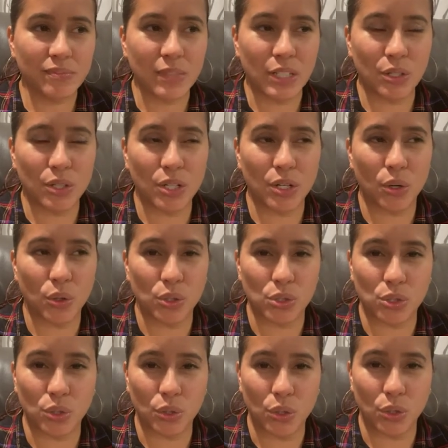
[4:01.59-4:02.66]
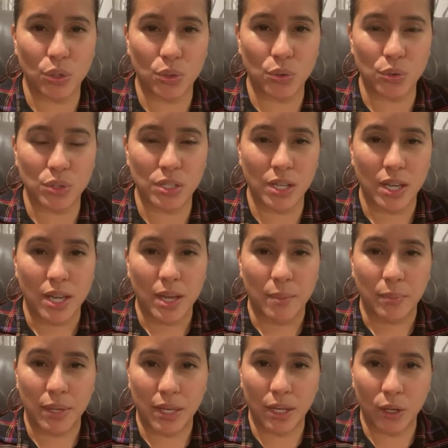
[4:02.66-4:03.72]
You can also use
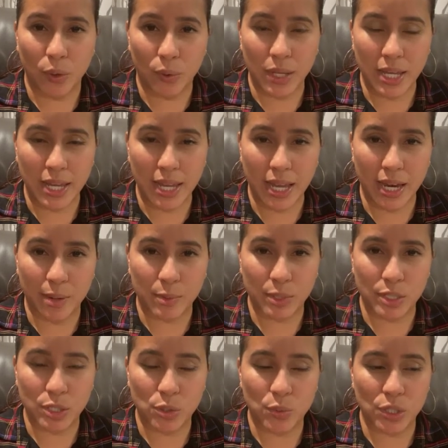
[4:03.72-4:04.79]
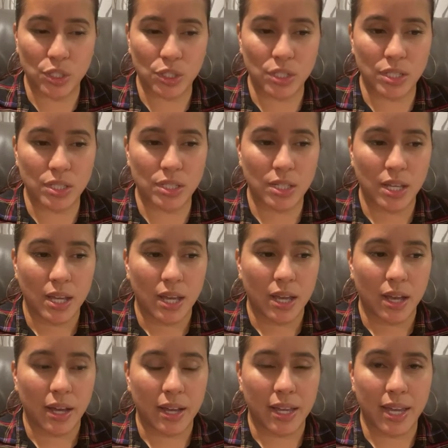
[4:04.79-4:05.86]
PoE cameras, which is
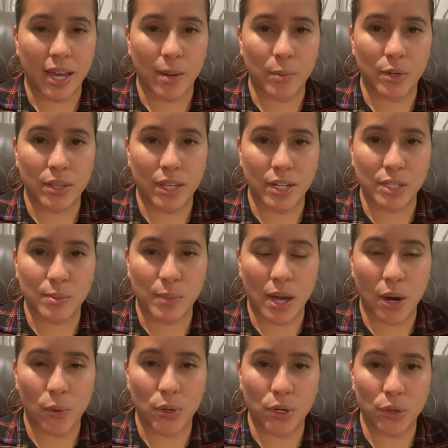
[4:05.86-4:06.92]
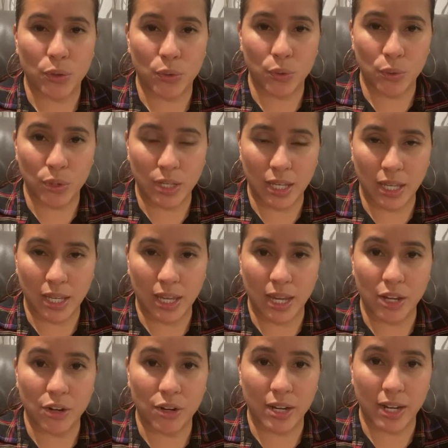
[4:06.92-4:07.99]
a camera that is powered through the
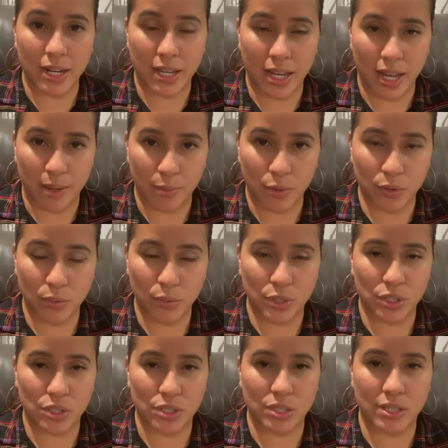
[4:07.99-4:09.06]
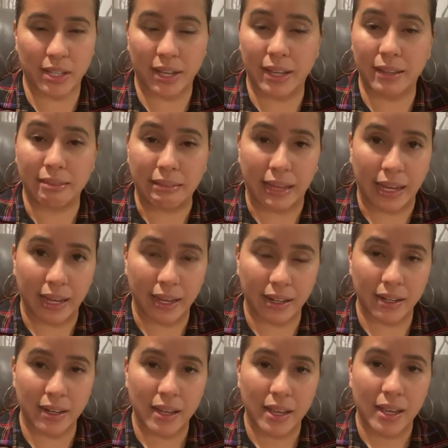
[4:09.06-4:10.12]
internet cable, which is like a LAN